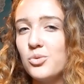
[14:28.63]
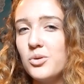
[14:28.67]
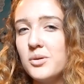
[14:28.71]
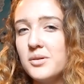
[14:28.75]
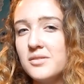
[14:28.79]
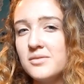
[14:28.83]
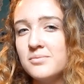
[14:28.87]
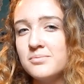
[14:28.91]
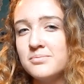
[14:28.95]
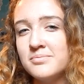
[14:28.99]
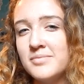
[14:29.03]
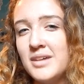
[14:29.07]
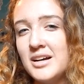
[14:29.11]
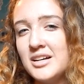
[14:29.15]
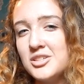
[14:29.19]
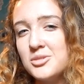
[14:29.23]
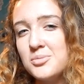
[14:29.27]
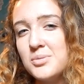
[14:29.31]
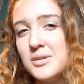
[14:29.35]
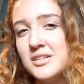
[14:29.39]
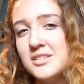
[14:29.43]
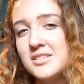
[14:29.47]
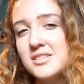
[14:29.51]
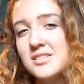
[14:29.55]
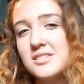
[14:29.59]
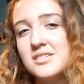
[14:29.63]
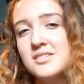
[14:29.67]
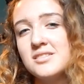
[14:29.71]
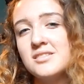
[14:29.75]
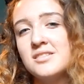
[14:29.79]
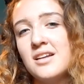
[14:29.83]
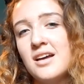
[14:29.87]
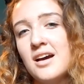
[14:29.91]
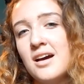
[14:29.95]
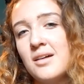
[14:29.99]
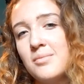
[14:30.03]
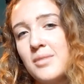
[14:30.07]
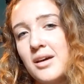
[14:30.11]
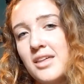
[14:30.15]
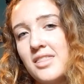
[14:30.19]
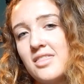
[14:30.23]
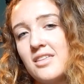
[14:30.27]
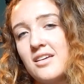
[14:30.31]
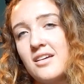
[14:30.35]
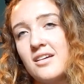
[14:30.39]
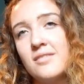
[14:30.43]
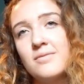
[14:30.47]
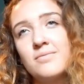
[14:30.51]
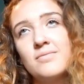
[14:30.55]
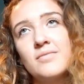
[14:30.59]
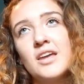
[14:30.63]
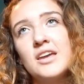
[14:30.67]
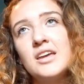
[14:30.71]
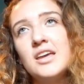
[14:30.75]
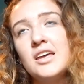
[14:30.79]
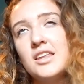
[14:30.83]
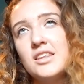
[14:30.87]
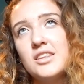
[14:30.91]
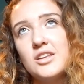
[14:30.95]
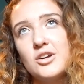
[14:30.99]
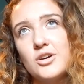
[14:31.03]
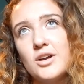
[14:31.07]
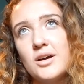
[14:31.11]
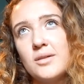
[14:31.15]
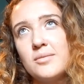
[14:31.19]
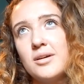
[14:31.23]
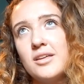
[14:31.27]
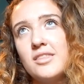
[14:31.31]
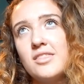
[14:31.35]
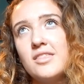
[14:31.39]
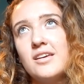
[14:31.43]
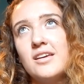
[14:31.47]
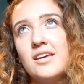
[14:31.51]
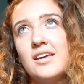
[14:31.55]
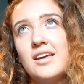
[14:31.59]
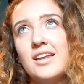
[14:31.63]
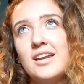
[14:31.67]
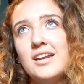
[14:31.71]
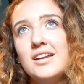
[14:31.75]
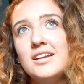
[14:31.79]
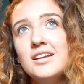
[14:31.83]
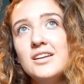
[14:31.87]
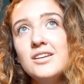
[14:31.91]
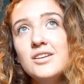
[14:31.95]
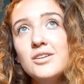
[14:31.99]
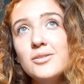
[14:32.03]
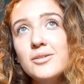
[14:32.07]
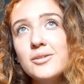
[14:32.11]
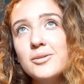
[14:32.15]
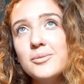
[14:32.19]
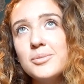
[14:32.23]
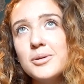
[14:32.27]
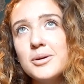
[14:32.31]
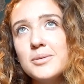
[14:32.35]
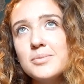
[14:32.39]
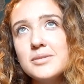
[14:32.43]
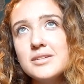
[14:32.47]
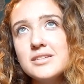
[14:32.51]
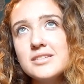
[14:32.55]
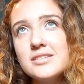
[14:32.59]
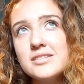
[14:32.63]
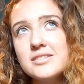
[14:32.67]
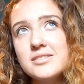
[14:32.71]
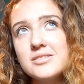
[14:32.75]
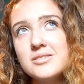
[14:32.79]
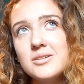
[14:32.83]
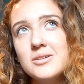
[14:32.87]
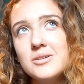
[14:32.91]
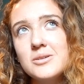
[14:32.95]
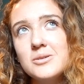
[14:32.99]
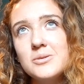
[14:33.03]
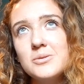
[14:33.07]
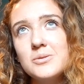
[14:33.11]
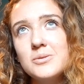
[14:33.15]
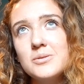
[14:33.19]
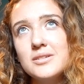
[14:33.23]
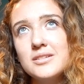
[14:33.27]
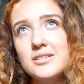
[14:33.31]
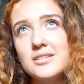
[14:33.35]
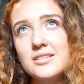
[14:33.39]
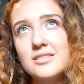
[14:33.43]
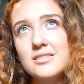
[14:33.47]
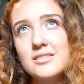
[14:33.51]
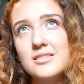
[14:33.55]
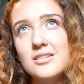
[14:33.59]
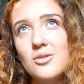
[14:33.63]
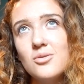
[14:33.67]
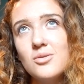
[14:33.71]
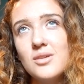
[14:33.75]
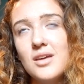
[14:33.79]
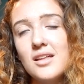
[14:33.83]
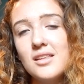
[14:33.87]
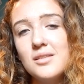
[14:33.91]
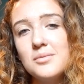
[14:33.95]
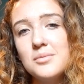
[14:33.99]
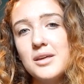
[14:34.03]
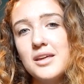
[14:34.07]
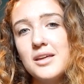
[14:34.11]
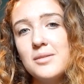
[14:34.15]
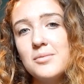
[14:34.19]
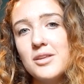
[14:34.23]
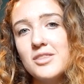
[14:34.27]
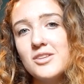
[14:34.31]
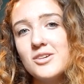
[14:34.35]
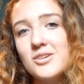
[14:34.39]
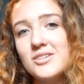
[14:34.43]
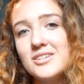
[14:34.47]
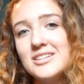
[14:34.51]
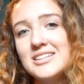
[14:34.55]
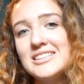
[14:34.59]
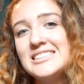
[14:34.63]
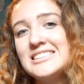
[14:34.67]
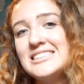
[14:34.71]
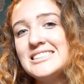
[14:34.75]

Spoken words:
mosh pits, not my thing. They're not my thing, and I didn't do it on purpose, so don't yell at me, mother.